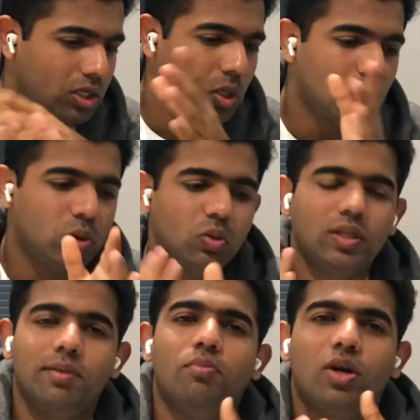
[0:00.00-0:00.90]
go through
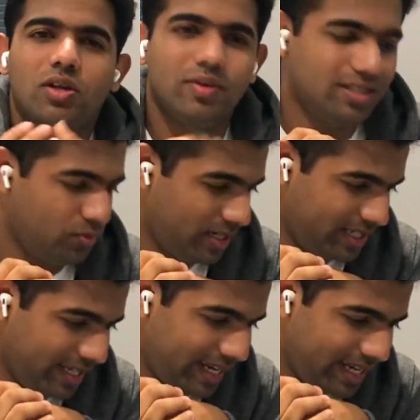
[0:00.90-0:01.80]
the important ones once
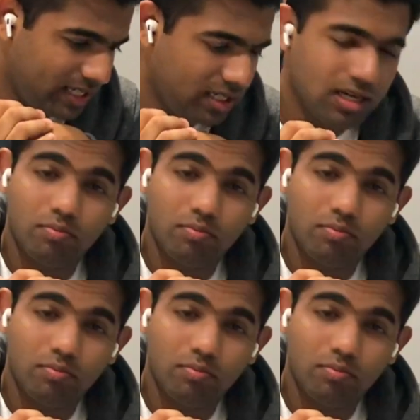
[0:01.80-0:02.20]
again.